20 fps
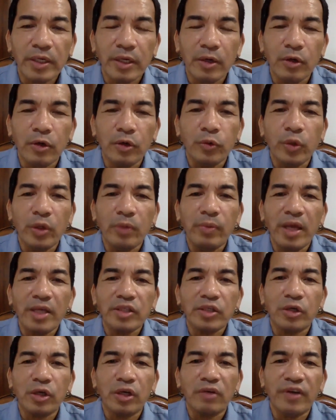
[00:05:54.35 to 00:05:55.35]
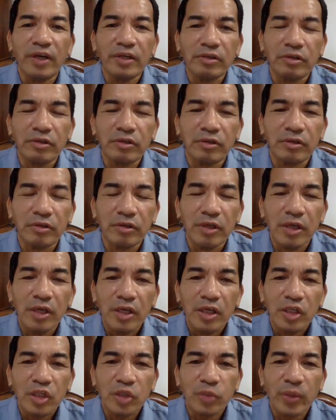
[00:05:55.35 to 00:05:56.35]
the Lord will bless all of us,
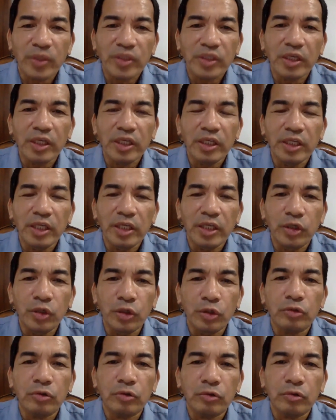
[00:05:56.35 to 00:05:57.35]
especially the youth